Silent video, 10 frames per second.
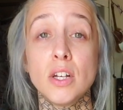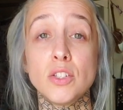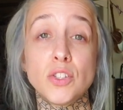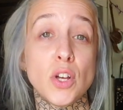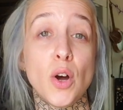
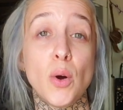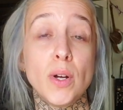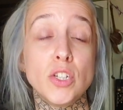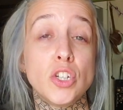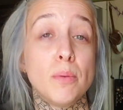so
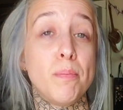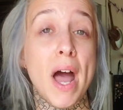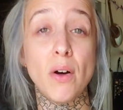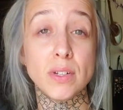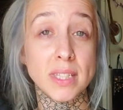it should
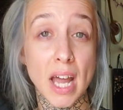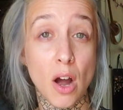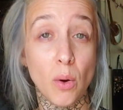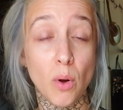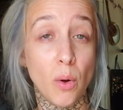balance
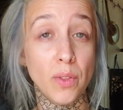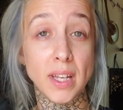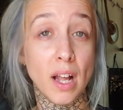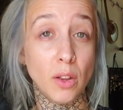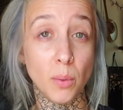out all the
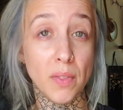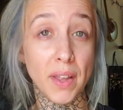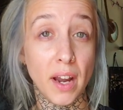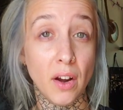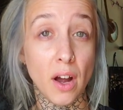yellow in
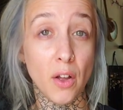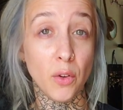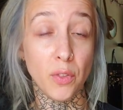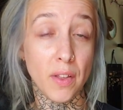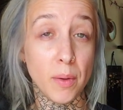there
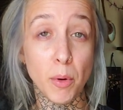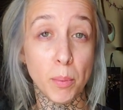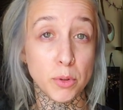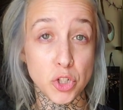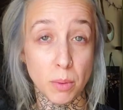other than the
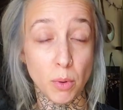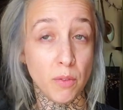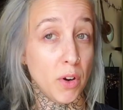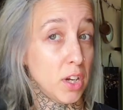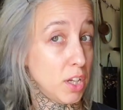purple shampoo
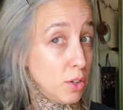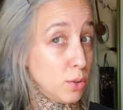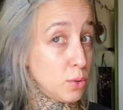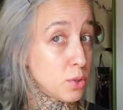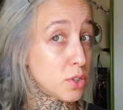I've already
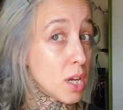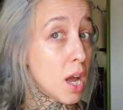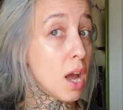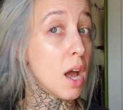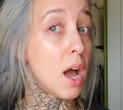used.
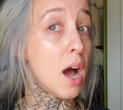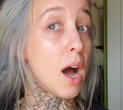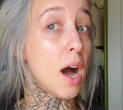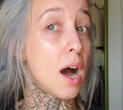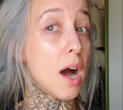
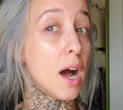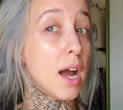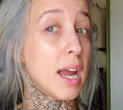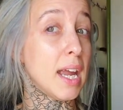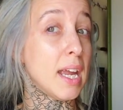
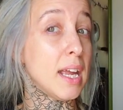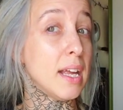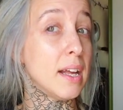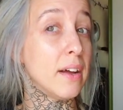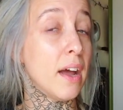
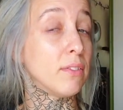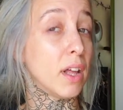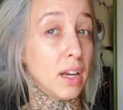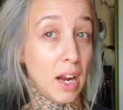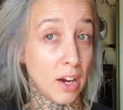I have
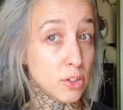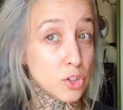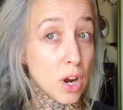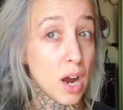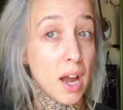let it air
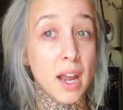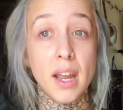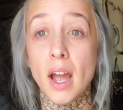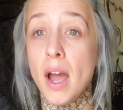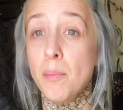
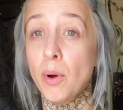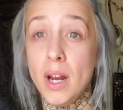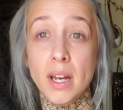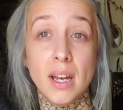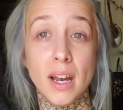dry. I
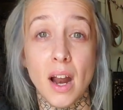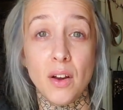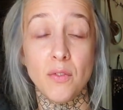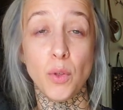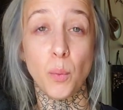braided it out
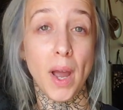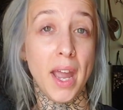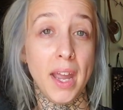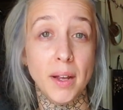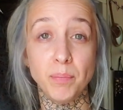of the
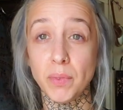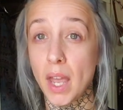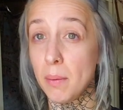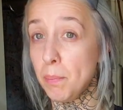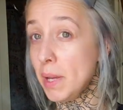way
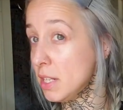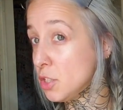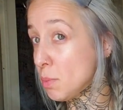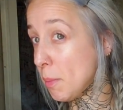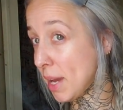and
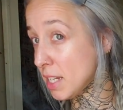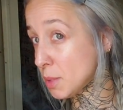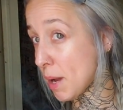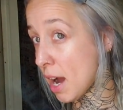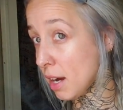pinned my bangs
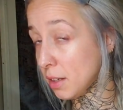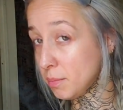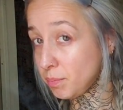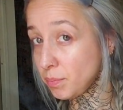back